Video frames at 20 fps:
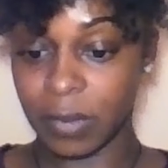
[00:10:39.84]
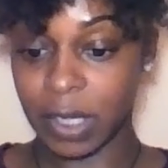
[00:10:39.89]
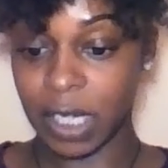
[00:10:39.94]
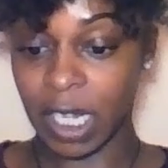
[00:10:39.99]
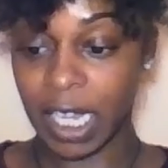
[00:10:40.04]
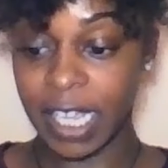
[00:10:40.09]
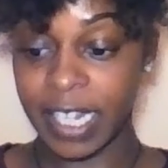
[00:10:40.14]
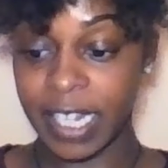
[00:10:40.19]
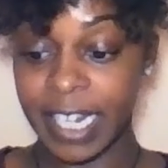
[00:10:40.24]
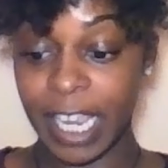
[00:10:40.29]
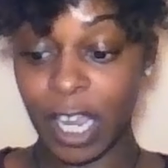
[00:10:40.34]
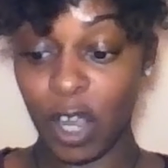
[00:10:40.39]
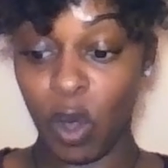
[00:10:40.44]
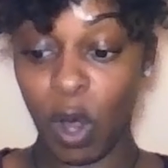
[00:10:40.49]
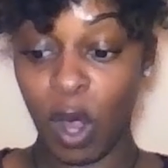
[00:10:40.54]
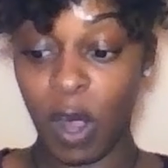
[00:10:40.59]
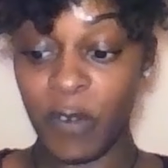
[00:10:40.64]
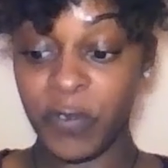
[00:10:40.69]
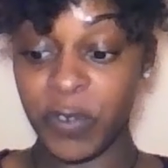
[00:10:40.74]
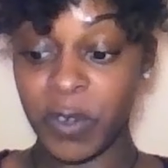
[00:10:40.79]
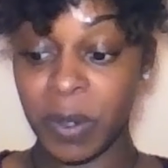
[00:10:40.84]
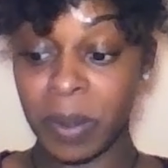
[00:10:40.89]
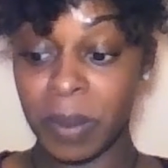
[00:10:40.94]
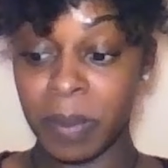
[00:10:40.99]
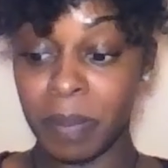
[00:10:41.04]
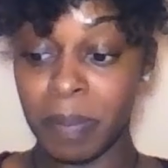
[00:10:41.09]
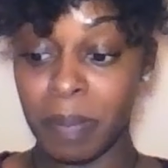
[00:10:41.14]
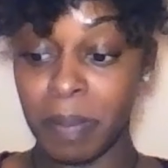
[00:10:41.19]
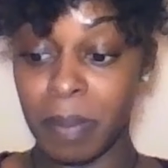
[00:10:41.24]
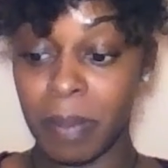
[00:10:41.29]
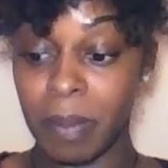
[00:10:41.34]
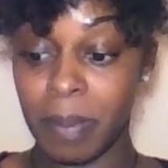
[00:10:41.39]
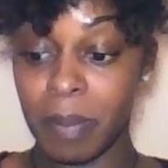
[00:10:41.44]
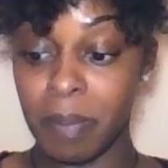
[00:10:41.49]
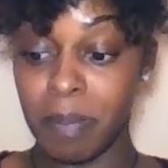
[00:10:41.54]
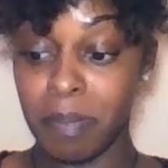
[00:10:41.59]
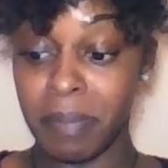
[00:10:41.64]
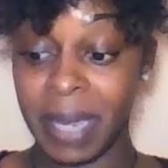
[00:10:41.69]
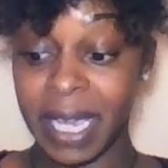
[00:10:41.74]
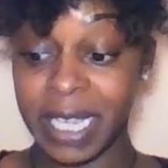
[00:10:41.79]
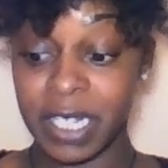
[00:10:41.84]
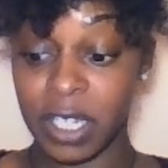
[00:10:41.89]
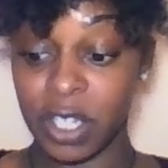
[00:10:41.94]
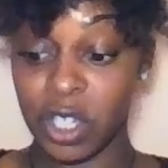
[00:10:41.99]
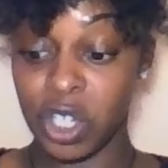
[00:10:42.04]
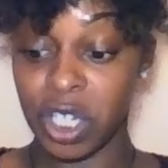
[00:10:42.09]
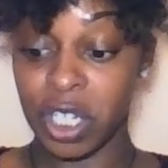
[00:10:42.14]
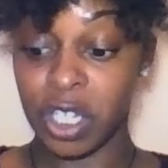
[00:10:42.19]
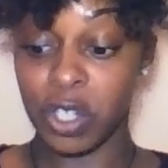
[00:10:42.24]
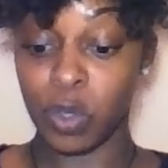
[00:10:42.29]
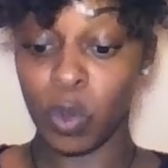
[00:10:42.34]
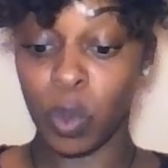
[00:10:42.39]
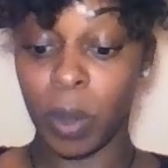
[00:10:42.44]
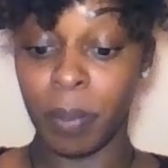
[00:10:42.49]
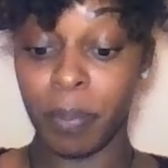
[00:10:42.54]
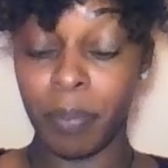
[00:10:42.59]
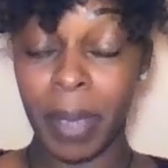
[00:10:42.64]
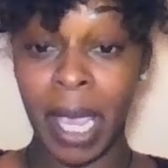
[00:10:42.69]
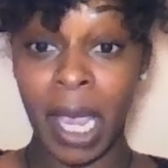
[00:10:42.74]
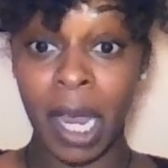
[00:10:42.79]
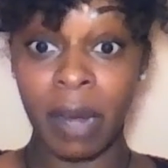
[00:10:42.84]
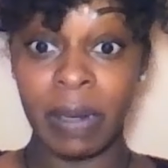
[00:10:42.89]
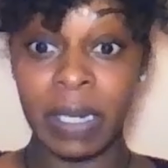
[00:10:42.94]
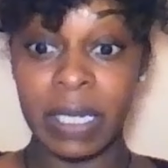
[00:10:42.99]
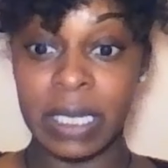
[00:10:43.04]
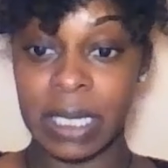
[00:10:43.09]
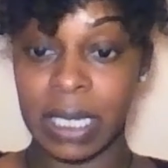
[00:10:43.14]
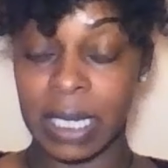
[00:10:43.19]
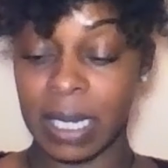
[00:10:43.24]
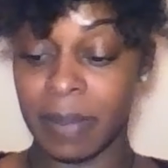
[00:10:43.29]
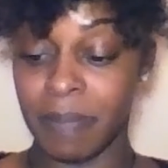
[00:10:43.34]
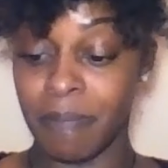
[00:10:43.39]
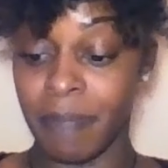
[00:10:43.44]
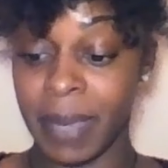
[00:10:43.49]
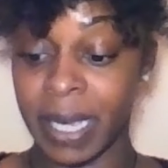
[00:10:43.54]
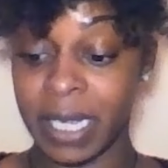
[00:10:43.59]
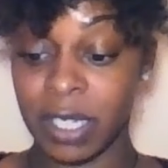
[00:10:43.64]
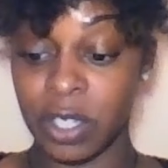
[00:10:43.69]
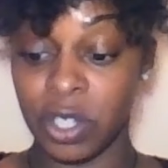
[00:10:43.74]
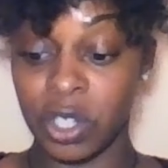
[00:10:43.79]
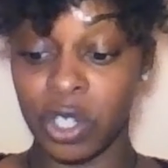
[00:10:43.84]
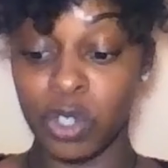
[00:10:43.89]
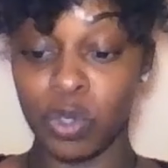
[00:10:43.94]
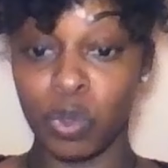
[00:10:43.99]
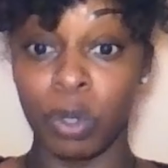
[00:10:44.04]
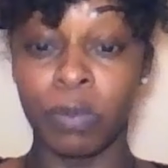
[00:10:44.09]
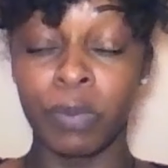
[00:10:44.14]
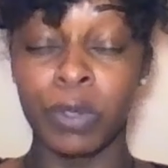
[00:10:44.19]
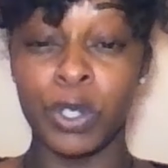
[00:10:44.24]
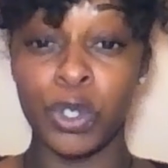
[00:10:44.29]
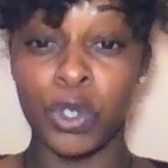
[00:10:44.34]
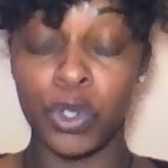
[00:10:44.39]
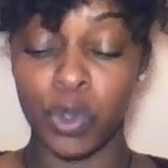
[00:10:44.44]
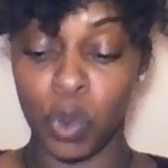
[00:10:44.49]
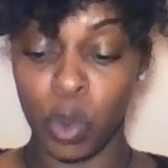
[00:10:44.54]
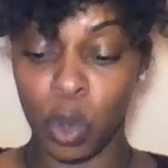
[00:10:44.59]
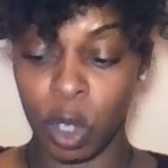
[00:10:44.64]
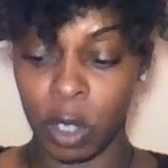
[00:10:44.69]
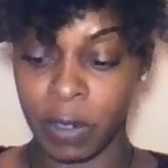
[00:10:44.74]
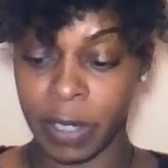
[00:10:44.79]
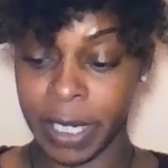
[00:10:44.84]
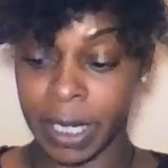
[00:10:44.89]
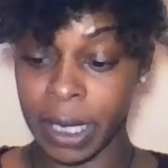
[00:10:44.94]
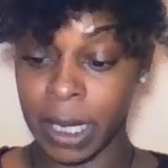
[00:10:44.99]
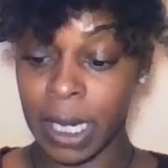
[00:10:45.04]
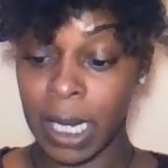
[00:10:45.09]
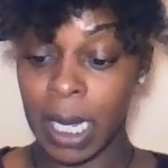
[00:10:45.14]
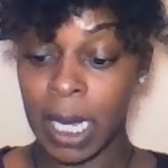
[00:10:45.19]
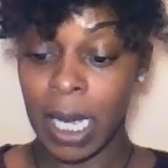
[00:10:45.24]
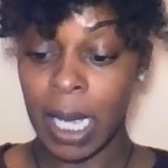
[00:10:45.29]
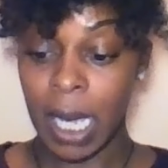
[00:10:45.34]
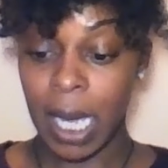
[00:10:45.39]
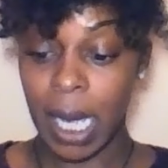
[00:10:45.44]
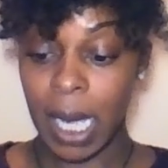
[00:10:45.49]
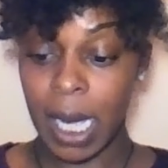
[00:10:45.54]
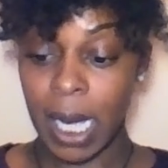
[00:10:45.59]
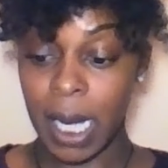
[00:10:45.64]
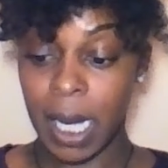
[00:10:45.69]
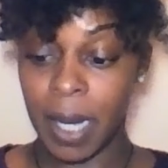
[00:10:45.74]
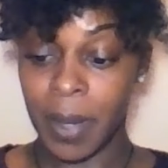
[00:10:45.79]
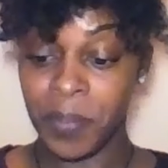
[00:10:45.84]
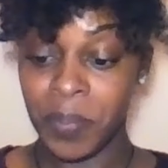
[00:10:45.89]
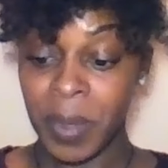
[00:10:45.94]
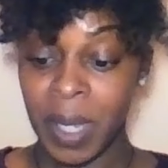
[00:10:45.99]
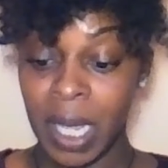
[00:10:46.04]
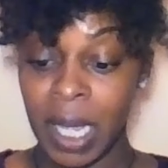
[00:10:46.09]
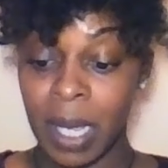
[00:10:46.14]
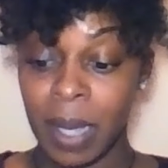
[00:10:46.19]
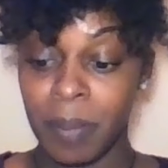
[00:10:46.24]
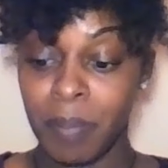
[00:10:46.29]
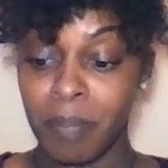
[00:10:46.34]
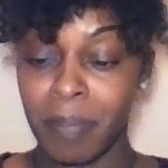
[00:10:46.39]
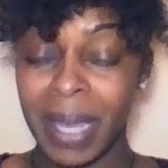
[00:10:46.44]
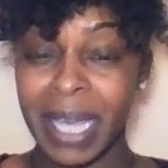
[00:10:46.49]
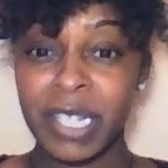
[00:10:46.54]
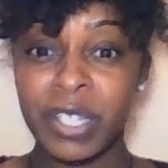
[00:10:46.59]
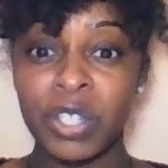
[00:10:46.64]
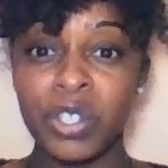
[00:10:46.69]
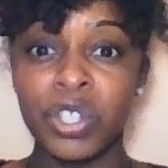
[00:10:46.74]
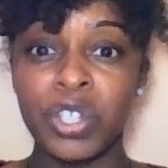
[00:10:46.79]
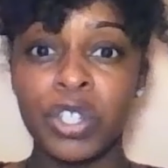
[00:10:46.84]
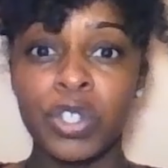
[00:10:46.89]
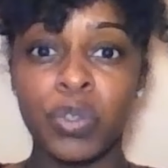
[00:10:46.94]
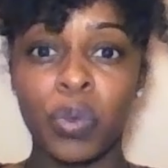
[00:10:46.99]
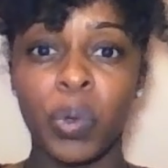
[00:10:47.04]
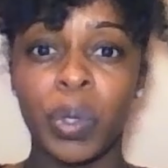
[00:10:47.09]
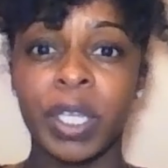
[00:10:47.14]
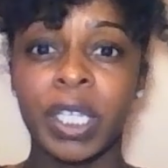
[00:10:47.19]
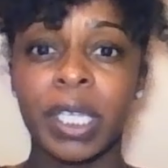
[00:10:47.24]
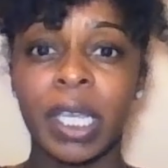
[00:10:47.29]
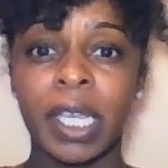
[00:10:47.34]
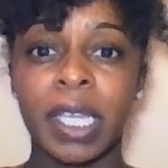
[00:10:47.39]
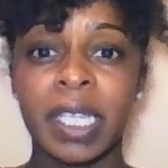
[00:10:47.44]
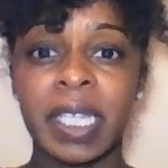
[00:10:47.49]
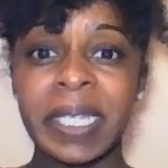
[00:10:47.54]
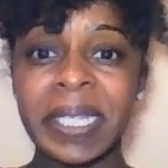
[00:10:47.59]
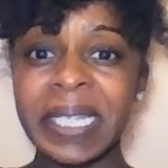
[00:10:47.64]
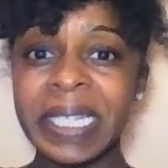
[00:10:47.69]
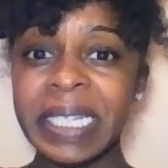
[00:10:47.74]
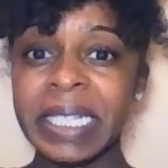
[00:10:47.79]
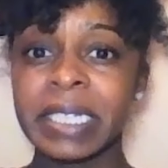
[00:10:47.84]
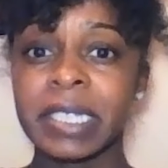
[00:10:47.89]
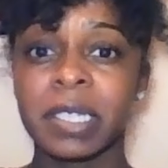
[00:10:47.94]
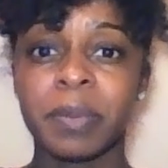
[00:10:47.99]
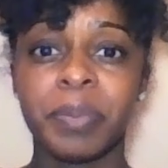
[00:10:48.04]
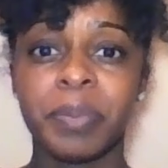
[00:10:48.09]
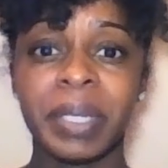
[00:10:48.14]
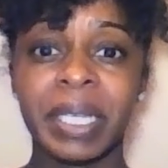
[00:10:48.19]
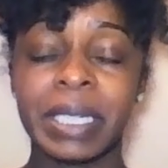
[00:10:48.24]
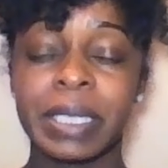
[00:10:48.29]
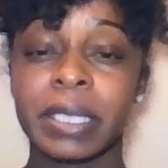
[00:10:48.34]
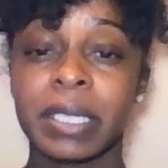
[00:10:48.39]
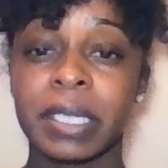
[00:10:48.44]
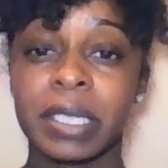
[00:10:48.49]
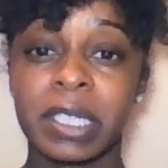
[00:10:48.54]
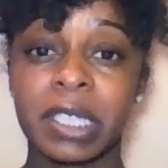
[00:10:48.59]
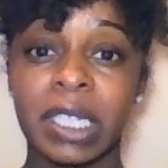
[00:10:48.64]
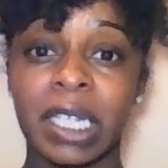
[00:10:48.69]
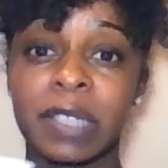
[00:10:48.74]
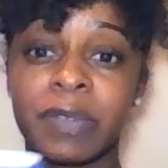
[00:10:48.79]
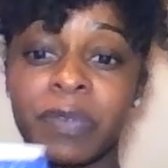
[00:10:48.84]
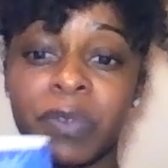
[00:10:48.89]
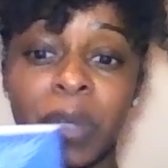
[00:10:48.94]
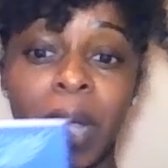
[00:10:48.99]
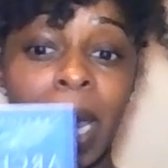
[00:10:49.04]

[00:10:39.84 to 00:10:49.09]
And they offer messages on parenting, messages on restoring, messages on keys to being successful.